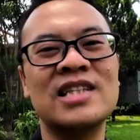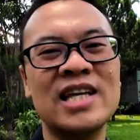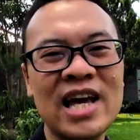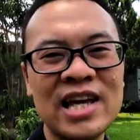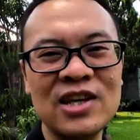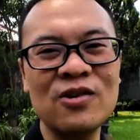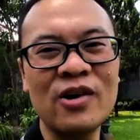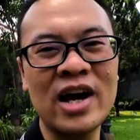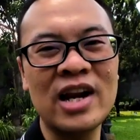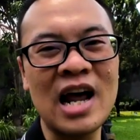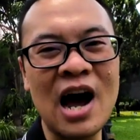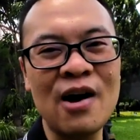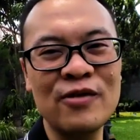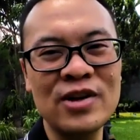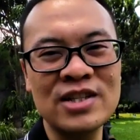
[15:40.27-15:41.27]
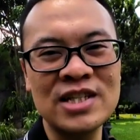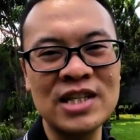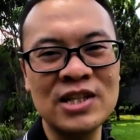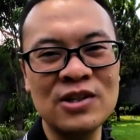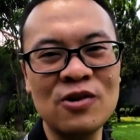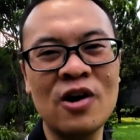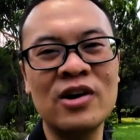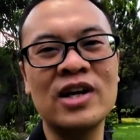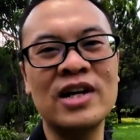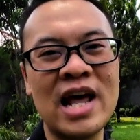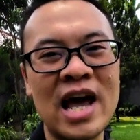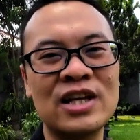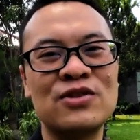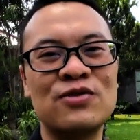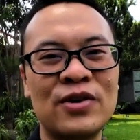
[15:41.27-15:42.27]
Thank you, and I will see you on the
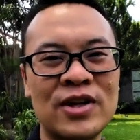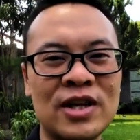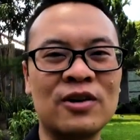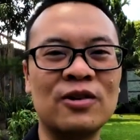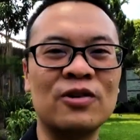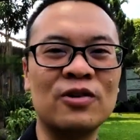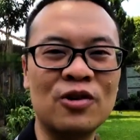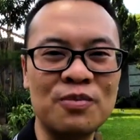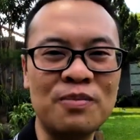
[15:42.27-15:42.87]
next video.